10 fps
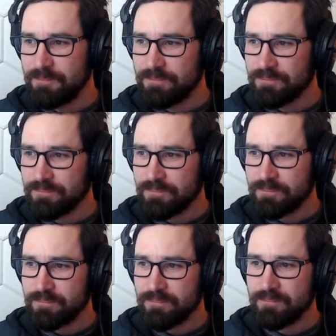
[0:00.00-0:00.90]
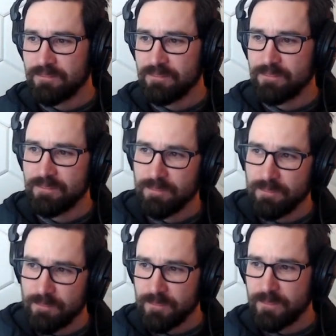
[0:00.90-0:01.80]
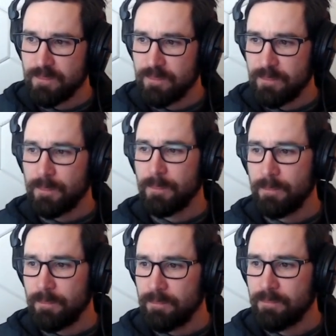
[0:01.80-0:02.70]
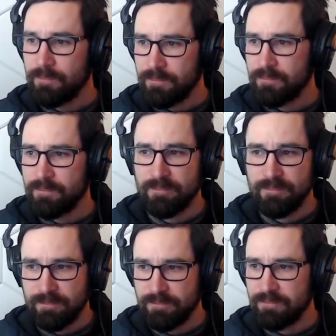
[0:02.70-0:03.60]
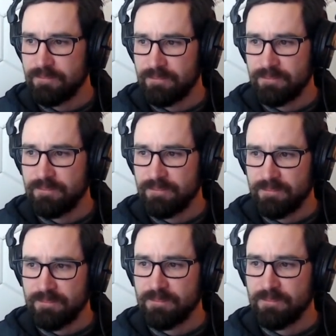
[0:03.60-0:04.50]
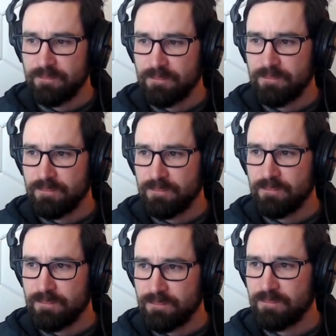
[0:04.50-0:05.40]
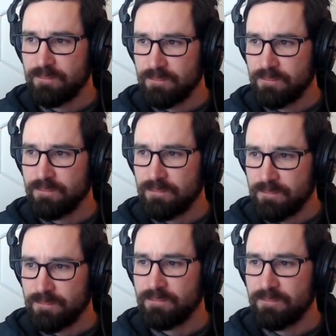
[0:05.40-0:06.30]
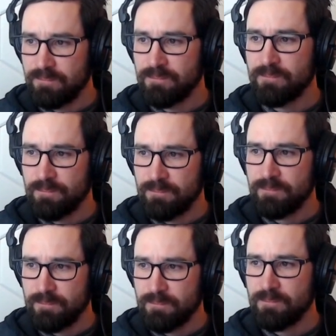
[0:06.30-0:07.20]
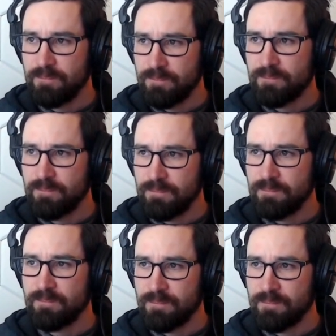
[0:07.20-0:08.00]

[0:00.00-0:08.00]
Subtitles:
The person shown says nothing.